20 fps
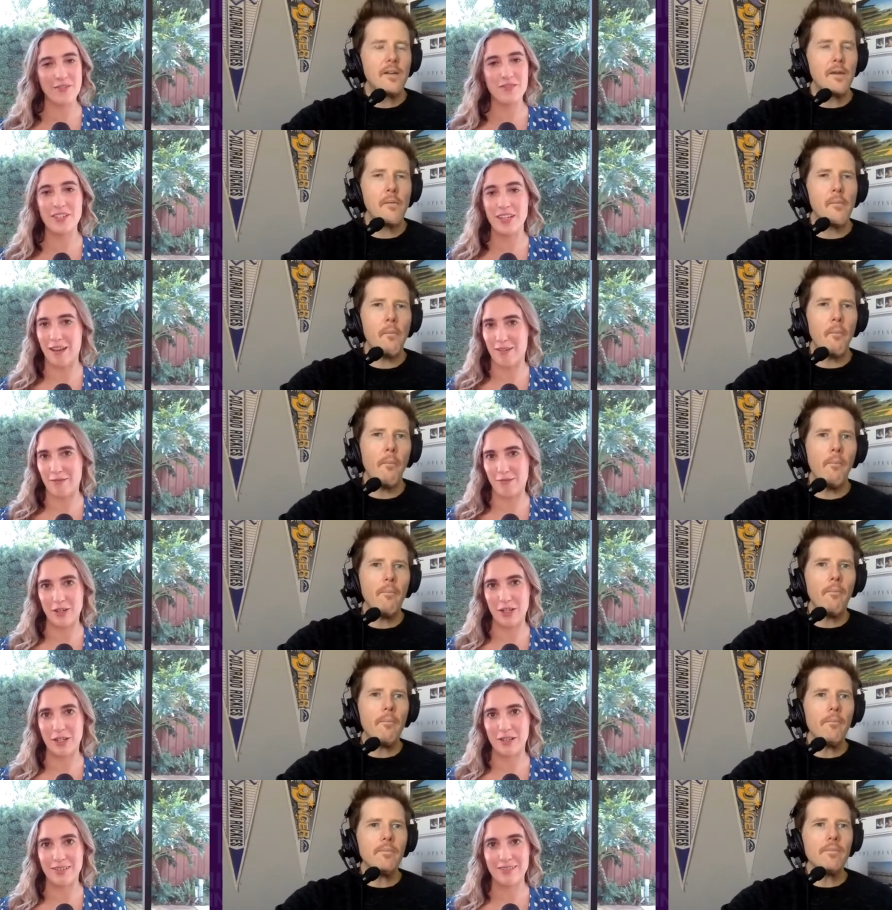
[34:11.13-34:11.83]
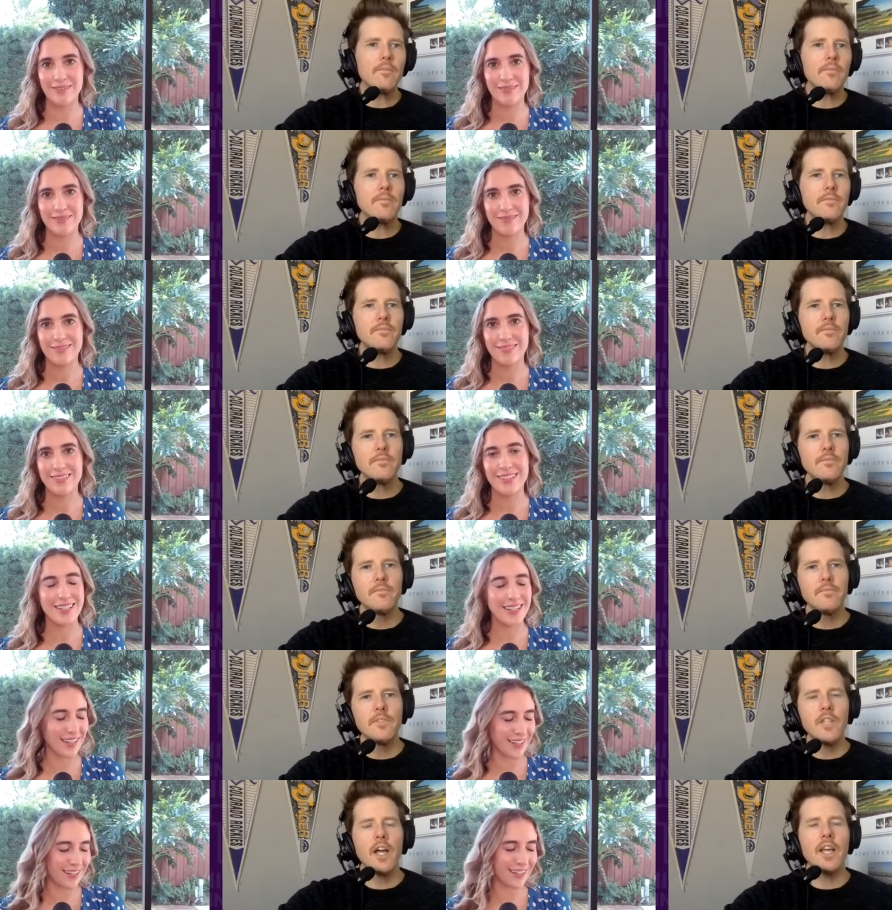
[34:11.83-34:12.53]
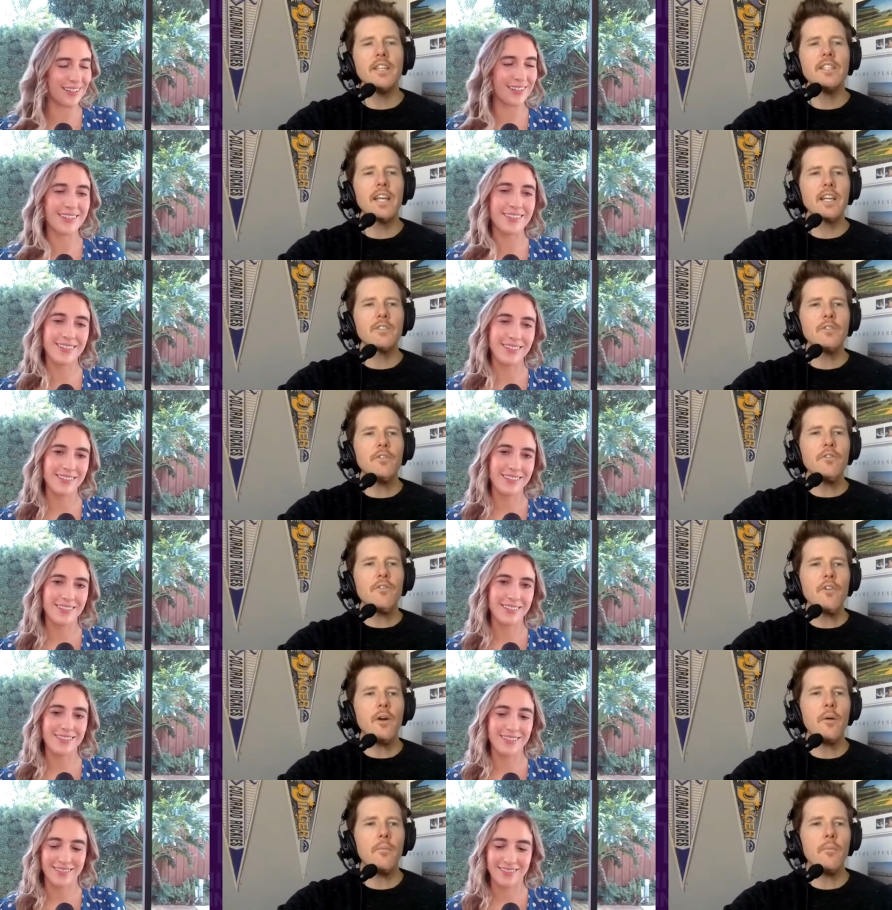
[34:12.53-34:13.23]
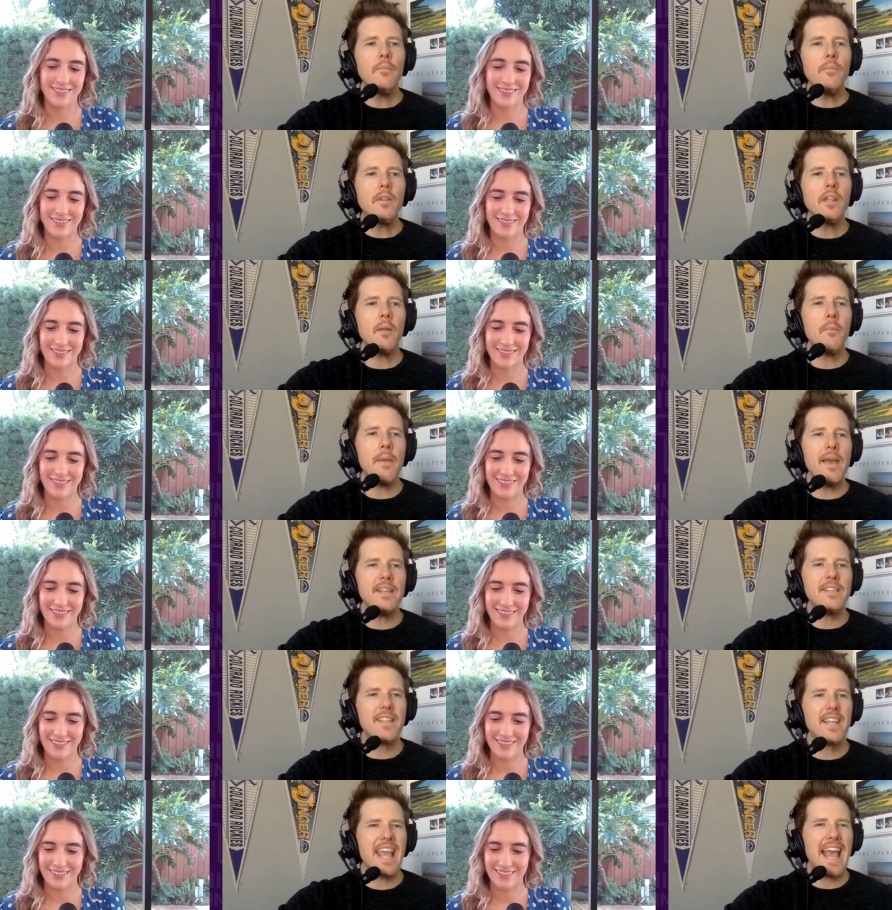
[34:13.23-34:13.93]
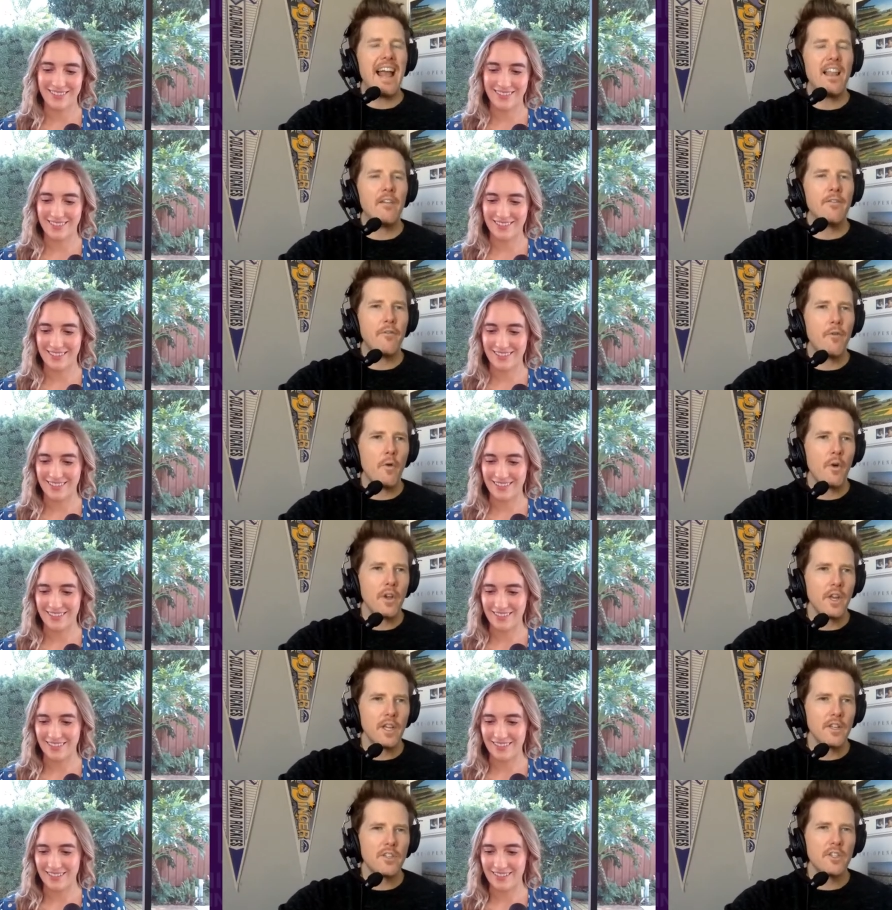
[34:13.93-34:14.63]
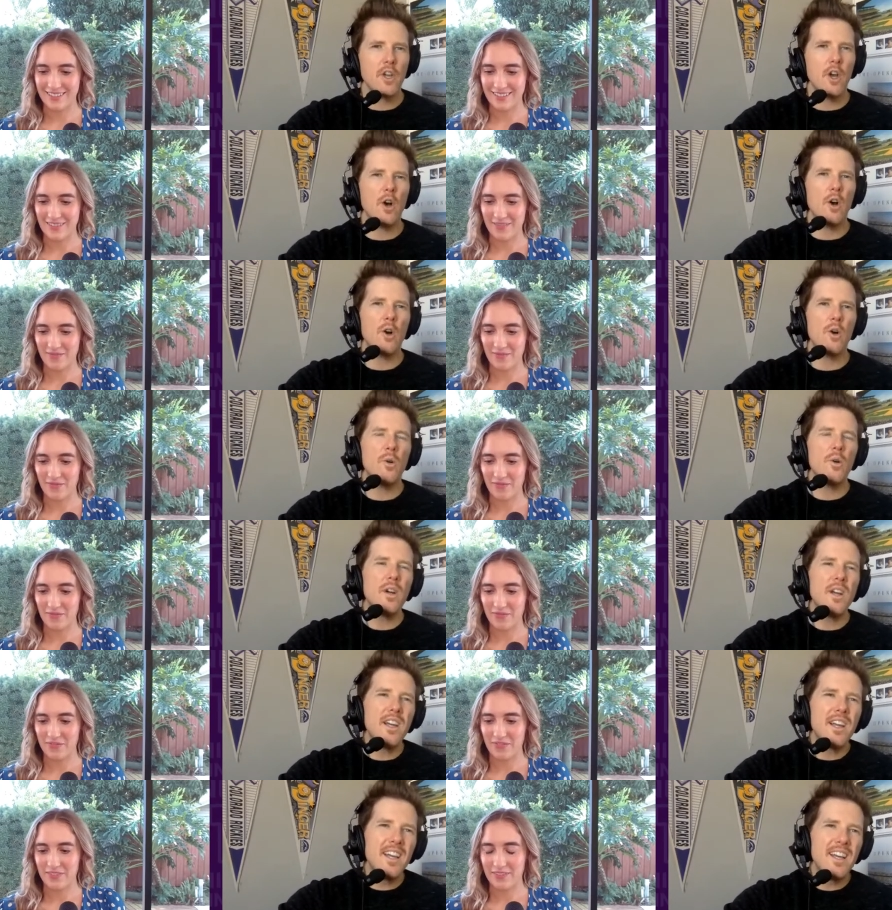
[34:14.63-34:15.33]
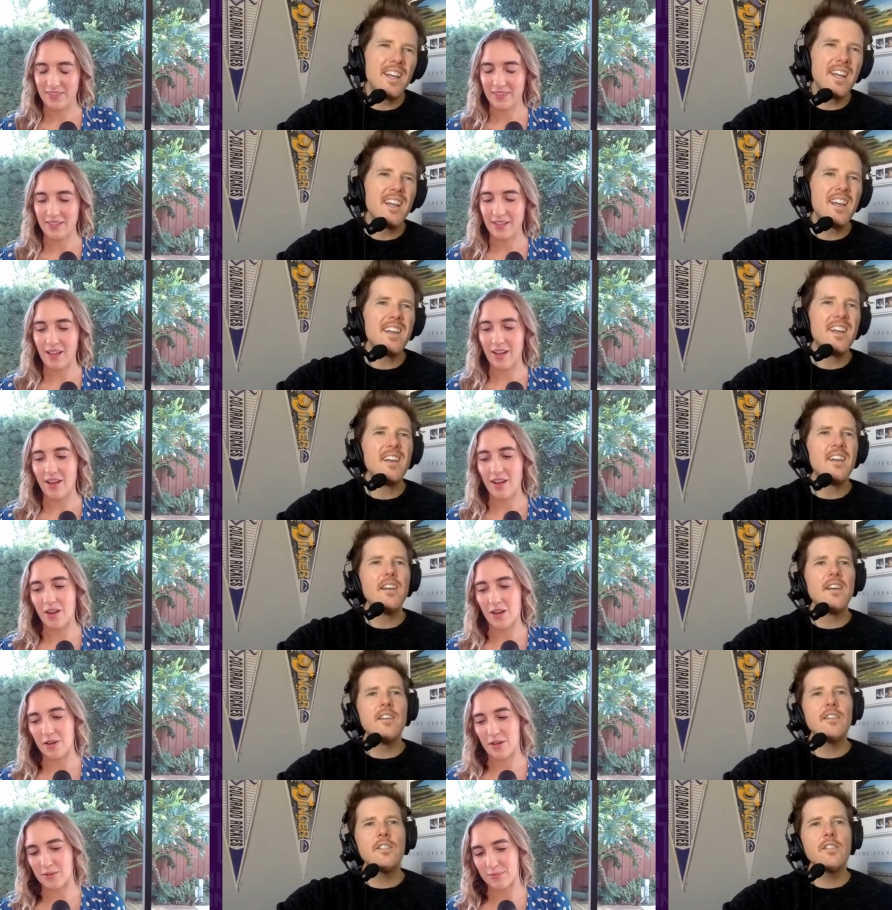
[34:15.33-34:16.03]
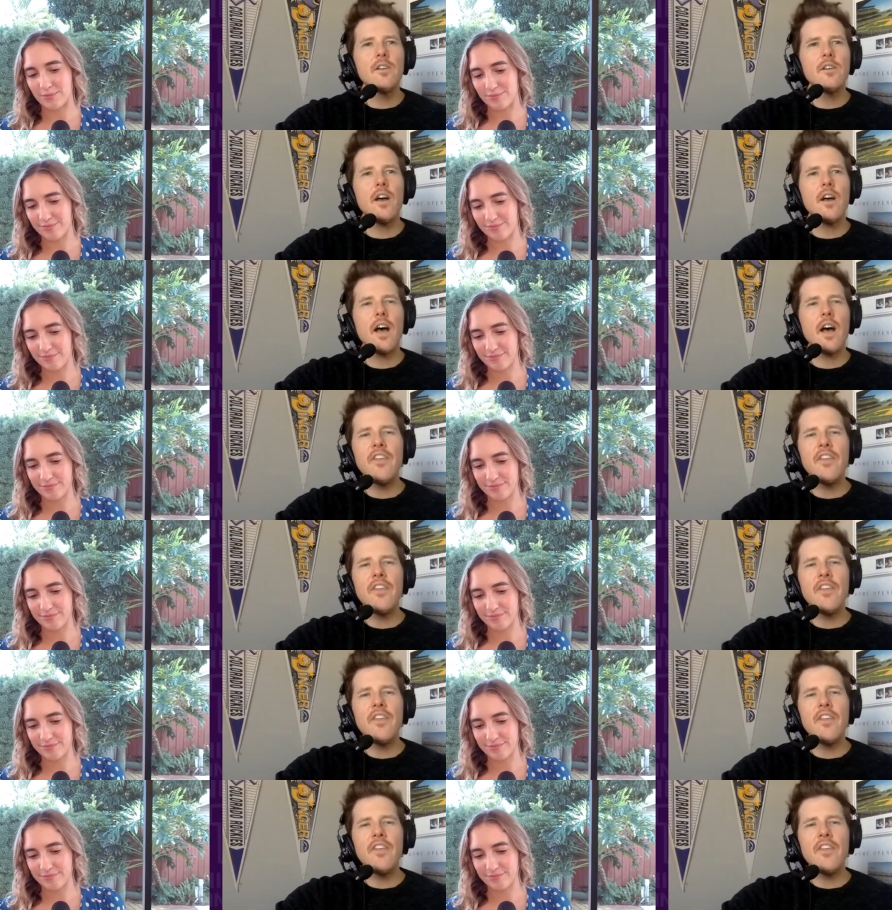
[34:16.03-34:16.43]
Speaker 1: of Denver. No, he's actually from La Mesa, California. So, um, so I